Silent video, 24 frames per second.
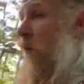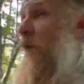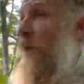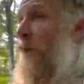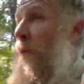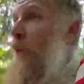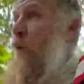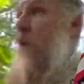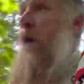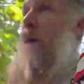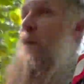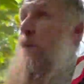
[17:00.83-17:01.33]

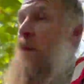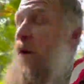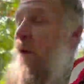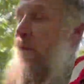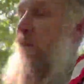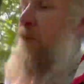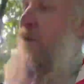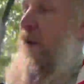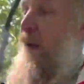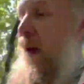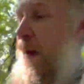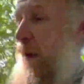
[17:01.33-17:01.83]
way better
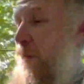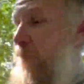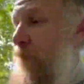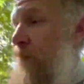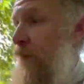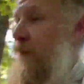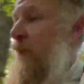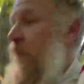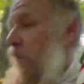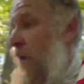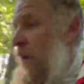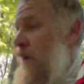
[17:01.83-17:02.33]
for not having
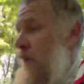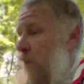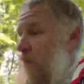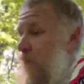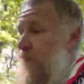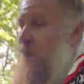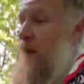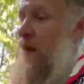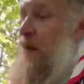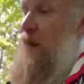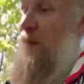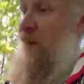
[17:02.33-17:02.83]
sun in your
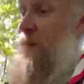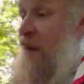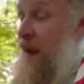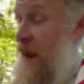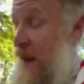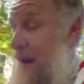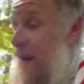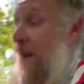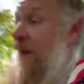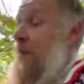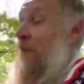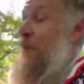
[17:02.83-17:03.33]
face,
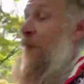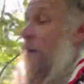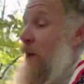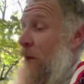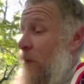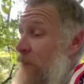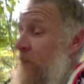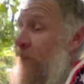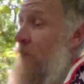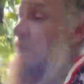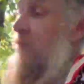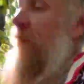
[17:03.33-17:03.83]
and it's better
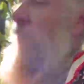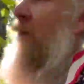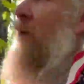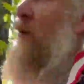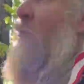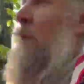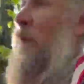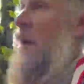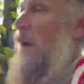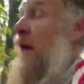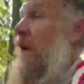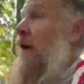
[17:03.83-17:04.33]
for
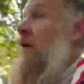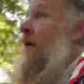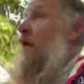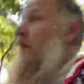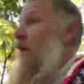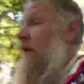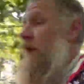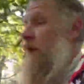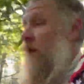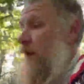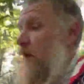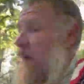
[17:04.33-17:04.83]
filming,
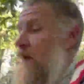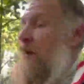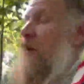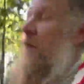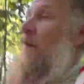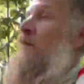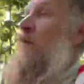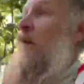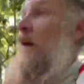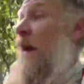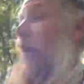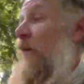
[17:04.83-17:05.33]

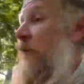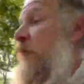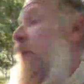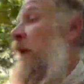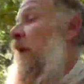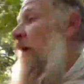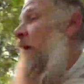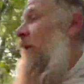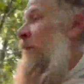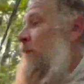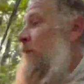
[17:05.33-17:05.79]
if you ask me.